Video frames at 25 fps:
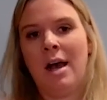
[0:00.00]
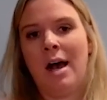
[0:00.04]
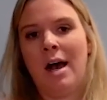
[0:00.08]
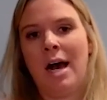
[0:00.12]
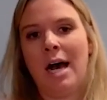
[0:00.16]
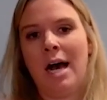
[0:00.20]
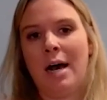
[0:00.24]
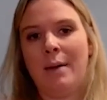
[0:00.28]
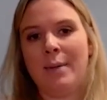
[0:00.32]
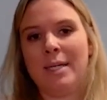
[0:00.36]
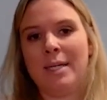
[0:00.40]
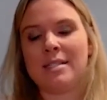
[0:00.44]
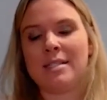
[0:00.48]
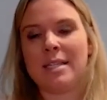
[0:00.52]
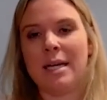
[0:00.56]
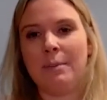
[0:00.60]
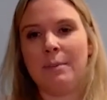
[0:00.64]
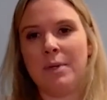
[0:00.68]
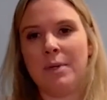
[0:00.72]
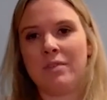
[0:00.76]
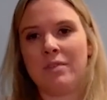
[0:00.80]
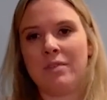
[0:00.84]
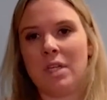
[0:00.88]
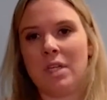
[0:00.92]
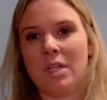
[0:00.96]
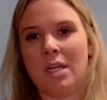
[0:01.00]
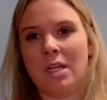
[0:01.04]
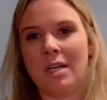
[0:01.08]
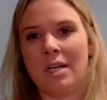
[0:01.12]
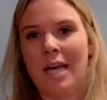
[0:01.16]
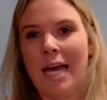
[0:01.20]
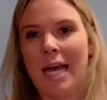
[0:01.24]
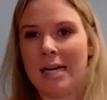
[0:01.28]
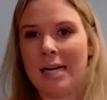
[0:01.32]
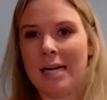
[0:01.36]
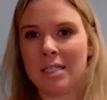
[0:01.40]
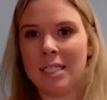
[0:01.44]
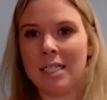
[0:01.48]
And some of the
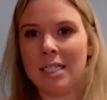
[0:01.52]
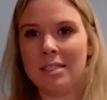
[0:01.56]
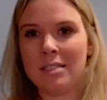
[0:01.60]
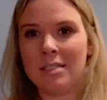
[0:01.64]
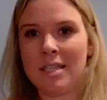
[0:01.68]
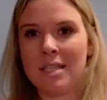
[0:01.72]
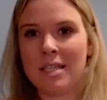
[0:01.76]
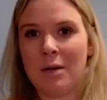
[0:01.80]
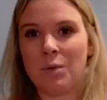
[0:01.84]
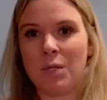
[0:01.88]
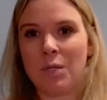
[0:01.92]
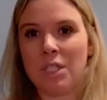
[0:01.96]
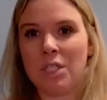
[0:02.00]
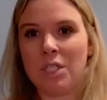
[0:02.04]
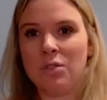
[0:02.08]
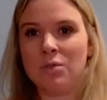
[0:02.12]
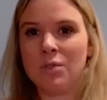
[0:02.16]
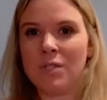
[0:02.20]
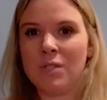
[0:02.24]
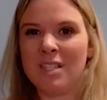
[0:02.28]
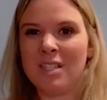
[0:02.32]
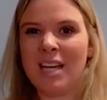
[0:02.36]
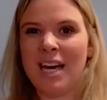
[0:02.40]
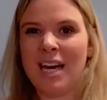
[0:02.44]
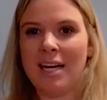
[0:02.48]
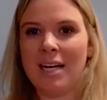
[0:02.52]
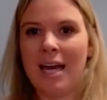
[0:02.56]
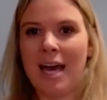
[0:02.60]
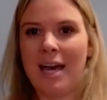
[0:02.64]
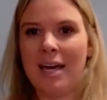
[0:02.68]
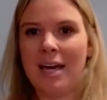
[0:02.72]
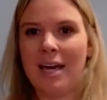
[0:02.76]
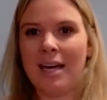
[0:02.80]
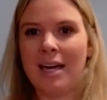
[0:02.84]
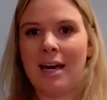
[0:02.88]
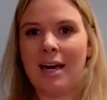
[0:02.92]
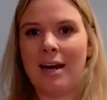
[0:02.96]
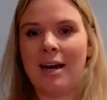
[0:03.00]
areas that we're using that
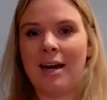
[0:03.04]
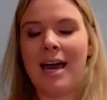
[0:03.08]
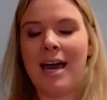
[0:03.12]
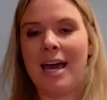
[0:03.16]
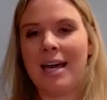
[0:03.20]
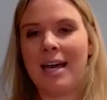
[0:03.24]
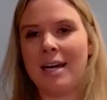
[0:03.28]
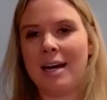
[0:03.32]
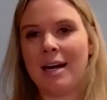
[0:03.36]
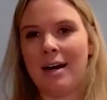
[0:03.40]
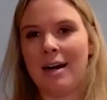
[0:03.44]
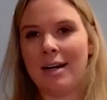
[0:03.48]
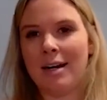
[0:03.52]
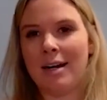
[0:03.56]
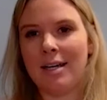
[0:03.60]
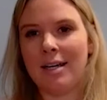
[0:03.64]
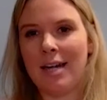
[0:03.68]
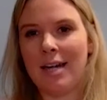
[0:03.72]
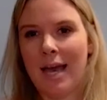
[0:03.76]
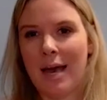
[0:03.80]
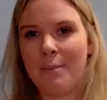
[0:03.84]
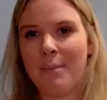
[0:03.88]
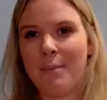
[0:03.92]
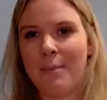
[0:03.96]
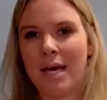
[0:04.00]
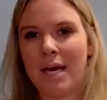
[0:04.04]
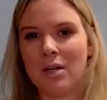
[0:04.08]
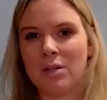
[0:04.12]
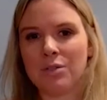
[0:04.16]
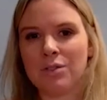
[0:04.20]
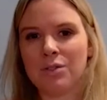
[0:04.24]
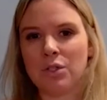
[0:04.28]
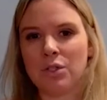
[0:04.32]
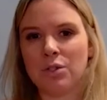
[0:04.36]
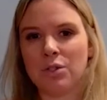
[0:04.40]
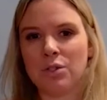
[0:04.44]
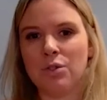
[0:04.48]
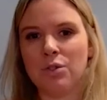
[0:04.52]
AI and ML
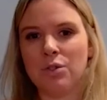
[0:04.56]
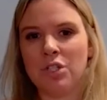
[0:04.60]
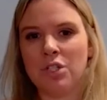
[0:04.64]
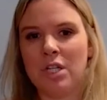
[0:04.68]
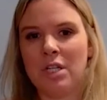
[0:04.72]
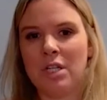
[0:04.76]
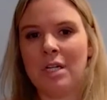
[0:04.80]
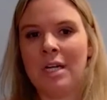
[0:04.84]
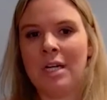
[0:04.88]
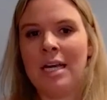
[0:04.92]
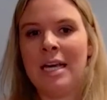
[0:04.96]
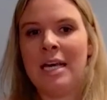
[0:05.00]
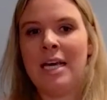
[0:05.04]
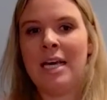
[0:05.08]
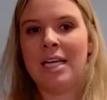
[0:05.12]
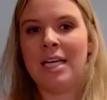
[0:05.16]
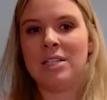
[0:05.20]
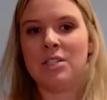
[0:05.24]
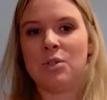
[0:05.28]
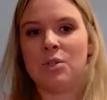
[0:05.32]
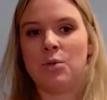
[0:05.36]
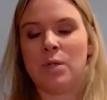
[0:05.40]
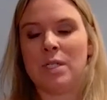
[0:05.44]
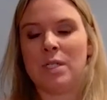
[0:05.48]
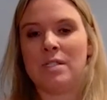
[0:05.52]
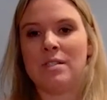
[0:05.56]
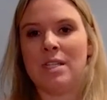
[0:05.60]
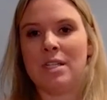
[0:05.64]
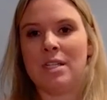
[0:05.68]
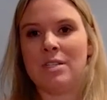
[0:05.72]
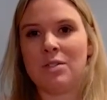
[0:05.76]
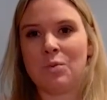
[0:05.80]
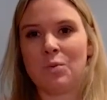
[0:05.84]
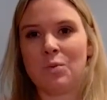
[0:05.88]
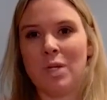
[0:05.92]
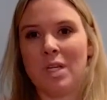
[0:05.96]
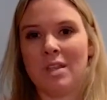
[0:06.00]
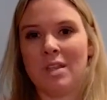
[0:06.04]
solution is to
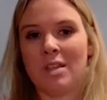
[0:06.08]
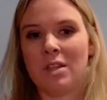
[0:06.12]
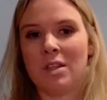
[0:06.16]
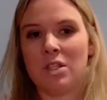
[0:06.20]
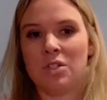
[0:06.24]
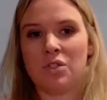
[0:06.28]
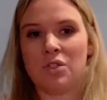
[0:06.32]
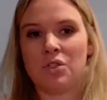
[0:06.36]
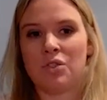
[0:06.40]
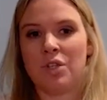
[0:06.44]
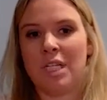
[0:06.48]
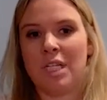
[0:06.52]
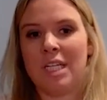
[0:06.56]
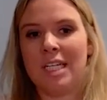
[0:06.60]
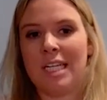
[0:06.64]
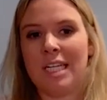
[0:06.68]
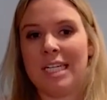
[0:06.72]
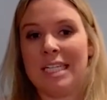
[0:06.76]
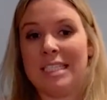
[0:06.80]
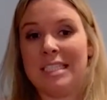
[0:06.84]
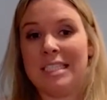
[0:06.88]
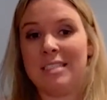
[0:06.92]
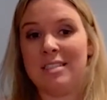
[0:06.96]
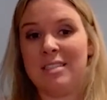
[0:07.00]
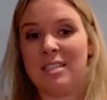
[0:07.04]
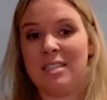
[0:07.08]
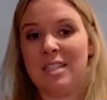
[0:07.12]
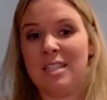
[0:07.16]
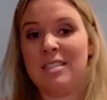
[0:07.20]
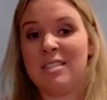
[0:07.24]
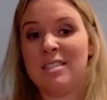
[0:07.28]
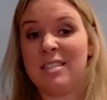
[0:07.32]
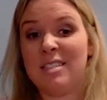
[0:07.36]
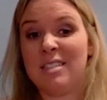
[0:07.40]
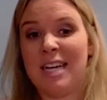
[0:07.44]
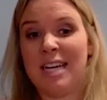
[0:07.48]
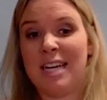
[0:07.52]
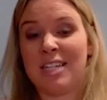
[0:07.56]
assist with the screening and disease
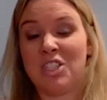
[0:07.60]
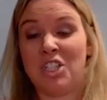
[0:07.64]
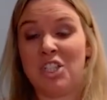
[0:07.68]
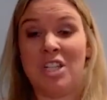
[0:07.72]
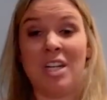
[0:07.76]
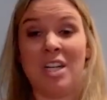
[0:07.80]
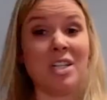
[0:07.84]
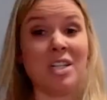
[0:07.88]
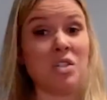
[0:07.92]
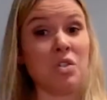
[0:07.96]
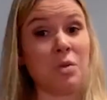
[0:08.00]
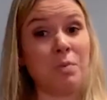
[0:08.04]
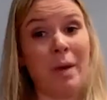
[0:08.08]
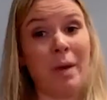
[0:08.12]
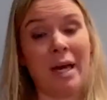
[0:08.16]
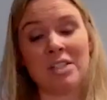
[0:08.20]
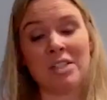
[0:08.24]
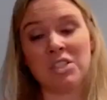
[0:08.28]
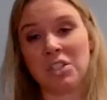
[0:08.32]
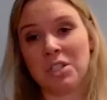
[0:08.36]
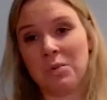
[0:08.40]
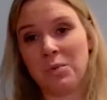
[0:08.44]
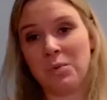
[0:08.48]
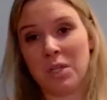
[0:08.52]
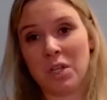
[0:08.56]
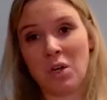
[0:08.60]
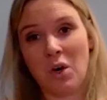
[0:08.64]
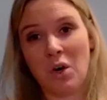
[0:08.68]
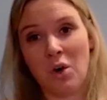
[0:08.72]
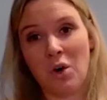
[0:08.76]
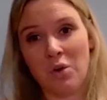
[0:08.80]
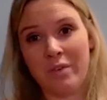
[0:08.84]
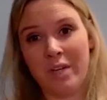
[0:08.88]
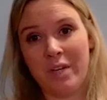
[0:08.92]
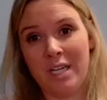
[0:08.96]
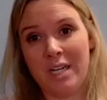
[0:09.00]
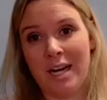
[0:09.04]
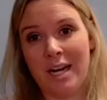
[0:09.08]
detection, especially with
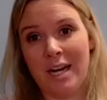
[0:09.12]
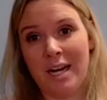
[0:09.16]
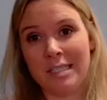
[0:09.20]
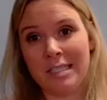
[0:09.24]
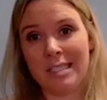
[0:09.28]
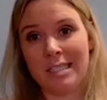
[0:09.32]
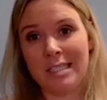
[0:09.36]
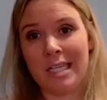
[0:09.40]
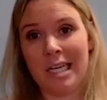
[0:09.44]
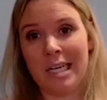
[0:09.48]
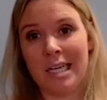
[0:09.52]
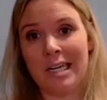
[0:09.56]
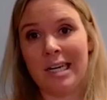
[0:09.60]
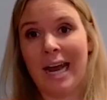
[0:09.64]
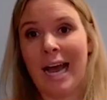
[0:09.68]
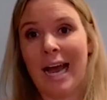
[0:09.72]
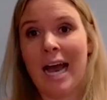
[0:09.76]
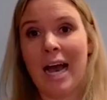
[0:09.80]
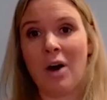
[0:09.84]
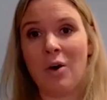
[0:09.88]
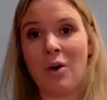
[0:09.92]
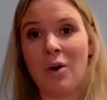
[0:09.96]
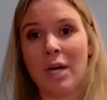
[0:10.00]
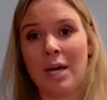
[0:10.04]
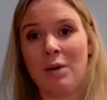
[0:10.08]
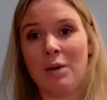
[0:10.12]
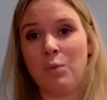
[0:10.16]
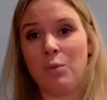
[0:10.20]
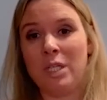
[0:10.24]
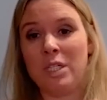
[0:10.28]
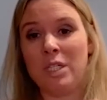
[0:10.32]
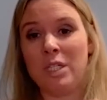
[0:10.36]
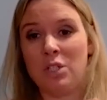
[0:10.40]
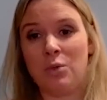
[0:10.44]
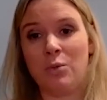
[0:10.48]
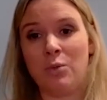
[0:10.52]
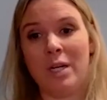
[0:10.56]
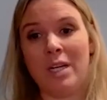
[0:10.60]
COVID-19. How can we
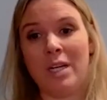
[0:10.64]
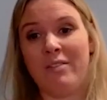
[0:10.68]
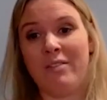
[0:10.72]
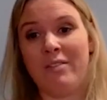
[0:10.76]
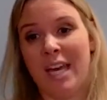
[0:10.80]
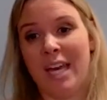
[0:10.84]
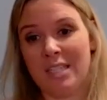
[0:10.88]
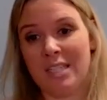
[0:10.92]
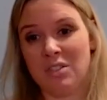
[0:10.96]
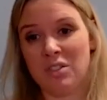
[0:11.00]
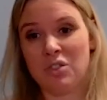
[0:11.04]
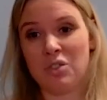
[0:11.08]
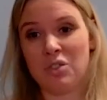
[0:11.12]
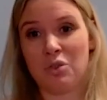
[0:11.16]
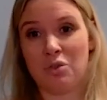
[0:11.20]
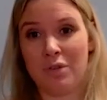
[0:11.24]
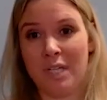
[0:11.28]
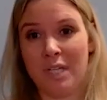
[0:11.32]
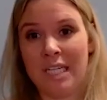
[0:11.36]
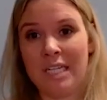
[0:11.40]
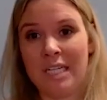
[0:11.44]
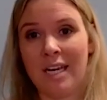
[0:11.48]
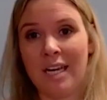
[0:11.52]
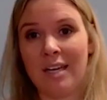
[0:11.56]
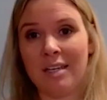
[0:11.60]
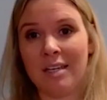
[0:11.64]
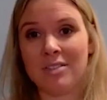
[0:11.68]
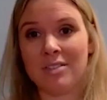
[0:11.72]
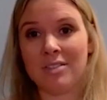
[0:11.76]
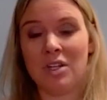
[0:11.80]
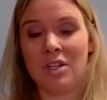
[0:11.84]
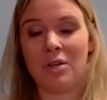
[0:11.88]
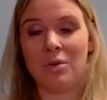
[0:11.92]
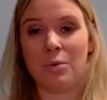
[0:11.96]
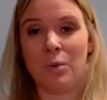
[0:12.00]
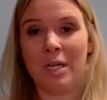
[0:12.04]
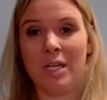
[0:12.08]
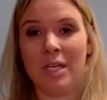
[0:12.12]
do advanced screenings,
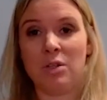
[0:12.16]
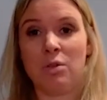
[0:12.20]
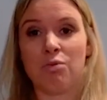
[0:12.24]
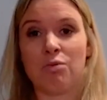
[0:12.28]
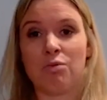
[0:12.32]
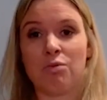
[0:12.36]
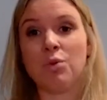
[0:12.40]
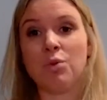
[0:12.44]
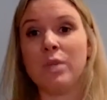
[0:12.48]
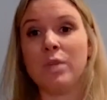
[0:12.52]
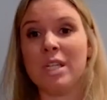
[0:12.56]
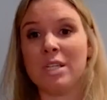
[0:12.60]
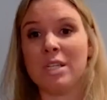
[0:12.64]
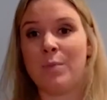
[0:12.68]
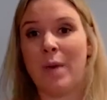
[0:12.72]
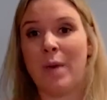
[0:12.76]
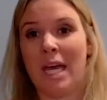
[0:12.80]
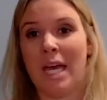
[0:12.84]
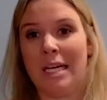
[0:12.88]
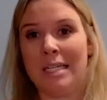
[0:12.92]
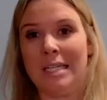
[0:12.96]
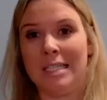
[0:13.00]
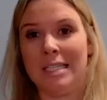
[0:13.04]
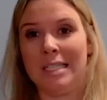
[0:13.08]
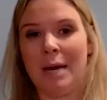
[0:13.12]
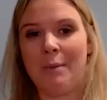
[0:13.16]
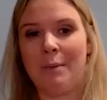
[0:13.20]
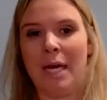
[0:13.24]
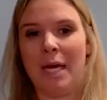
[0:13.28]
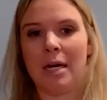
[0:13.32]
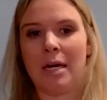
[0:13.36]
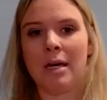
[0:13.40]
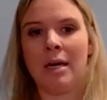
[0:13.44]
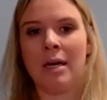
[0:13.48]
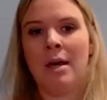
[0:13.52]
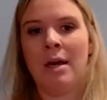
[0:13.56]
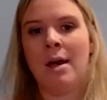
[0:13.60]
through this pandemic?